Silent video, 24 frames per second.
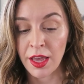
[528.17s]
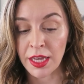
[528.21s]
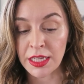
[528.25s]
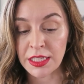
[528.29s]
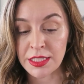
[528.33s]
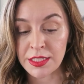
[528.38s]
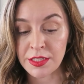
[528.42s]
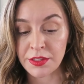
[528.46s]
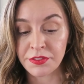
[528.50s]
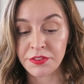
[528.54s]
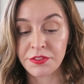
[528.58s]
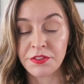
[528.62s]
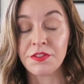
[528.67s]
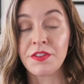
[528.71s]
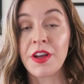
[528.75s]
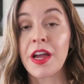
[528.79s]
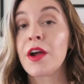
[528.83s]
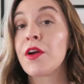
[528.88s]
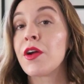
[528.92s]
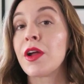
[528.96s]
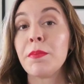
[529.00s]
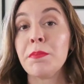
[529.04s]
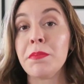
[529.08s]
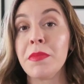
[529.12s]
is
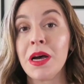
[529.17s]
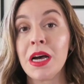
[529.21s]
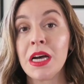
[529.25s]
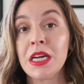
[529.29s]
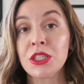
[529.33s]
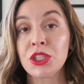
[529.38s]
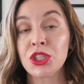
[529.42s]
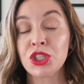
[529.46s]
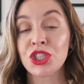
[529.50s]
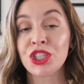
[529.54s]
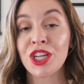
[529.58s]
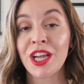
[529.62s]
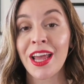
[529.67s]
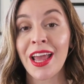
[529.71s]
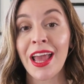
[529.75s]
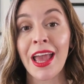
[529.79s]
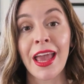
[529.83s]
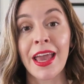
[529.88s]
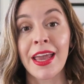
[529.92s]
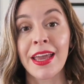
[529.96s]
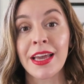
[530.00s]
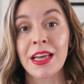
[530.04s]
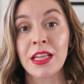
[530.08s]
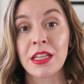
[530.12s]
very much
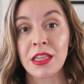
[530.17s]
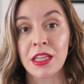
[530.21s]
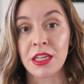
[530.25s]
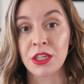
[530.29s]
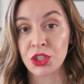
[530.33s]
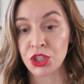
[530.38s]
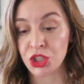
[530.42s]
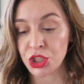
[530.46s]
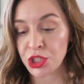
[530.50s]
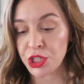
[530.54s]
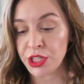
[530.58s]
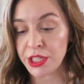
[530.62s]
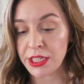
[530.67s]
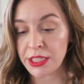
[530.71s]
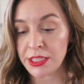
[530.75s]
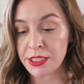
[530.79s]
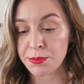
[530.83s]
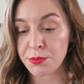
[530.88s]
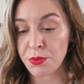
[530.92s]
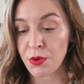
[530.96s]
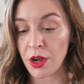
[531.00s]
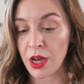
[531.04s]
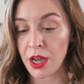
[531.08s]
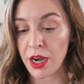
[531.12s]
a
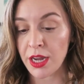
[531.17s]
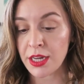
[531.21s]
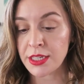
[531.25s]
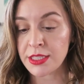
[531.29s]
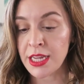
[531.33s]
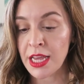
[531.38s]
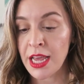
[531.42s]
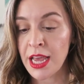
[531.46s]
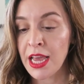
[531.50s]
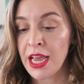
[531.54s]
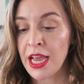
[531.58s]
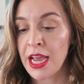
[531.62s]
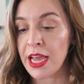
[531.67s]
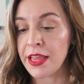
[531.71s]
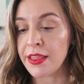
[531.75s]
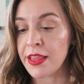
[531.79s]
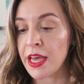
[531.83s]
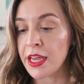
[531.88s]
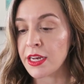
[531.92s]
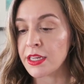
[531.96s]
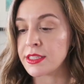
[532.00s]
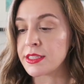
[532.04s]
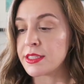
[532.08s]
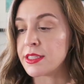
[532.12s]
luxurious product and
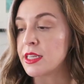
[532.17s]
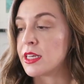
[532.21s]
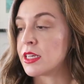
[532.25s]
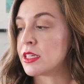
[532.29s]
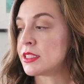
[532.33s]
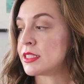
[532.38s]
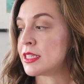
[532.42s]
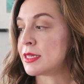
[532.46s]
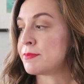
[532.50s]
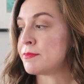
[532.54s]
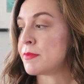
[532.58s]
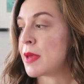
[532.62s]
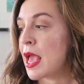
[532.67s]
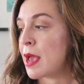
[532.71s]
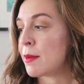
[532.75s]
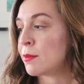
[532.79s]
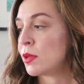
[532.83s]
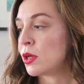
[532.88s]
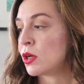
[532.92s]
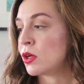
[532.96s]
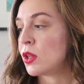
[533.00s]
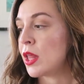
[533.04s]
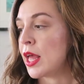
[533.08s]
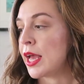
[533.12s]
that is the de
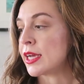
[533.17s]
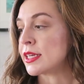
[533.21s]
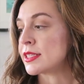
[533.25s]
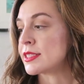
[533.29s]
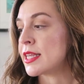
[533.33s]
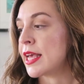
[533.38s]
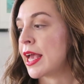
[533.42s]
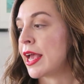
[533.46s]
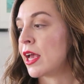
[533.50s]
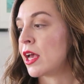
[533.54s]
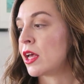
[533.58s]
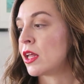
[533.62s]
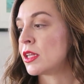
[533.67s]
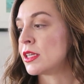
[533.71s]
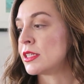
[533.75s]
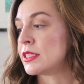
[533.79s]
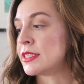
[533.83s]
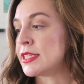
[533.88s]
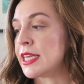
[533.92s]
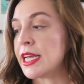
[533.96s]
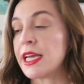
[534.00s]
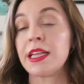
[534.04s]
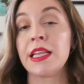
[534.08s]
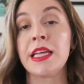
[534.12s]
Mamiel
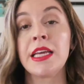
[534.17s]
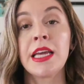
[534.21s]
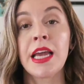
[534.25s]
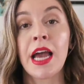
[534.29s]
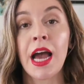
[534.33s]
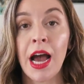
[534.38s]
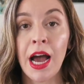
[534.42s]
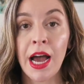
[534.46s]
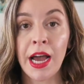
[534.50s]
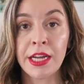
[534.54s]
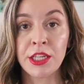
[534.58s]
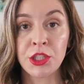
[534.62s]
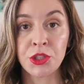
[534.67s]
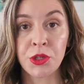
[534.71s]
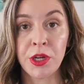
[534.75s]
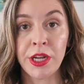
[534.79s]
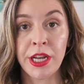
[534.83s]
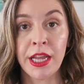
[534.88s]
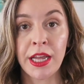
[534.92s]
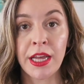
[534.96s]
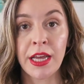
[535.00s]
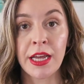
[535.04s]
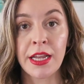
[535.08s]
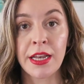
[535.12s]
Exhale Daily
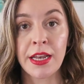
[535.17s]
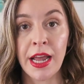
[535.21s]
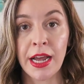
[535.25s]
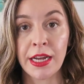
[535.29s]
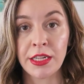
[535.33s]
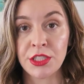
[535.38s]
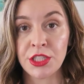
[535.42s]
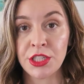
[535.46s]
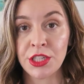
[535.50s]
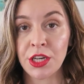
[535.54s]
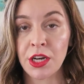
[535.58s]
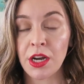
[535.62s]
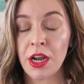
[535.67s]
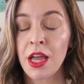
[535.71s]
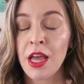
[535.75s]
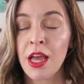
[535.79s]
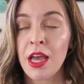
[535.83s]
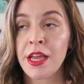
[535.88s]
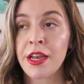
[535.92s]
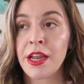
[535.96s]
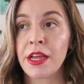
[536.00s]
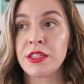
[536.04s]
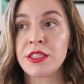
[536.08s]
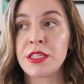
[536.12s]
Hydrating Nectar.
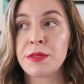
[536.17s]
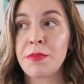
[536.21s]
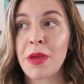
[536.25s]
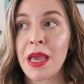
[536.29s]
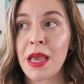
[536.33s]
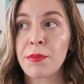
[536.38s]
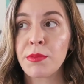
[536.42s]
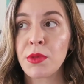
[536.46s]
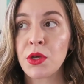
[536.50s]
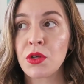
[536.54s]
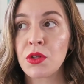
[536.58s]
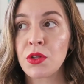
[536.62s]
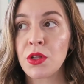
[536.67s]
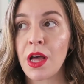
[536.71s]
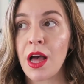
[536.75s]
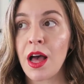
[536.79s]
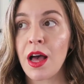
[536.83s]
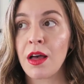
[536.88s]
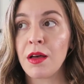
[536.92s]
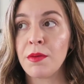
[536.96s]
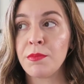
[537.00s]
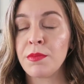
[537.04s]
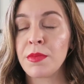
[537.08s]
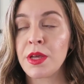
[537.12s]
Now de Mamiel
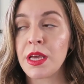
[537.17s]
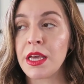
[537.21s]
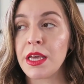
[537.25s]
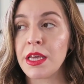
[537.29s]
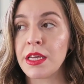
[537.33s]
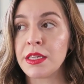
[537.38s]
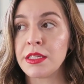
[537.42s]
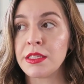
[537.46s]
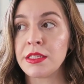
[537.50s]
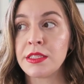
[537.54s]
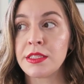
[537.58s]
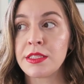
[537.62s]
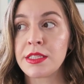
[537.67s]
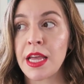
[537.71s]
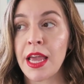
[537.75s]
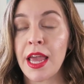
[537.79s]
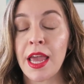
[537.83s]
um, is